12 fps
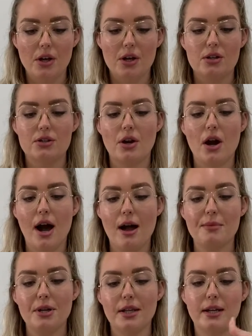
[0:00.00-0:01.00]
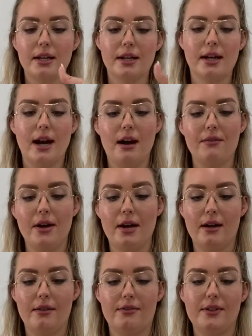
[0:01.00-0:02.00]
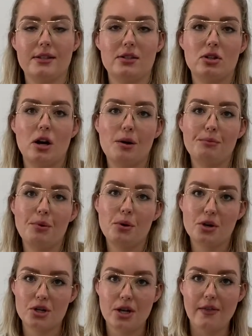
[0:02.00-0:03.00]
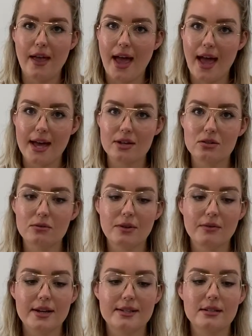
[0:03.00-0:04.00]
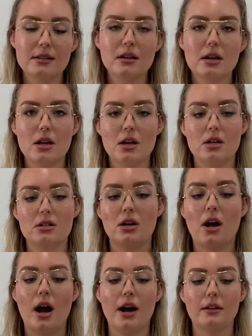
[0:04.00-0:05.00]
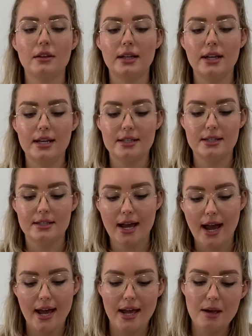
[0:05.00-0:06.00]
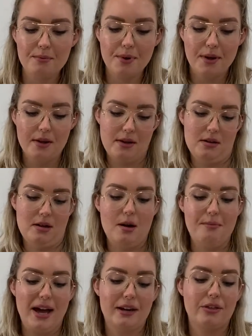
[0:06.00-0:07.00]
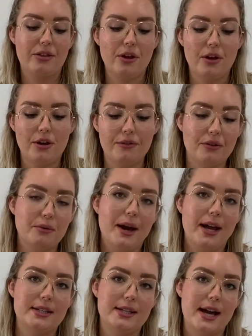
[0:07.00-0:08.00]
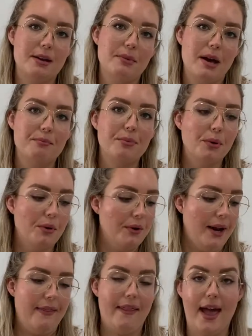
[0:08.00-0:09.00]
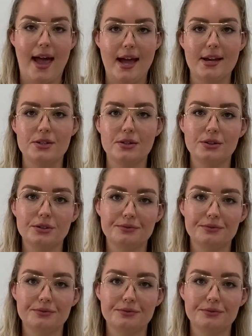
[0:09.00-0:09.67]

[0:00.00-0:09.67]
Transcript: So I'm only going to cover this top portion and the handle with resin. So I only need to tape about 1/3 of the way down my board and the handle.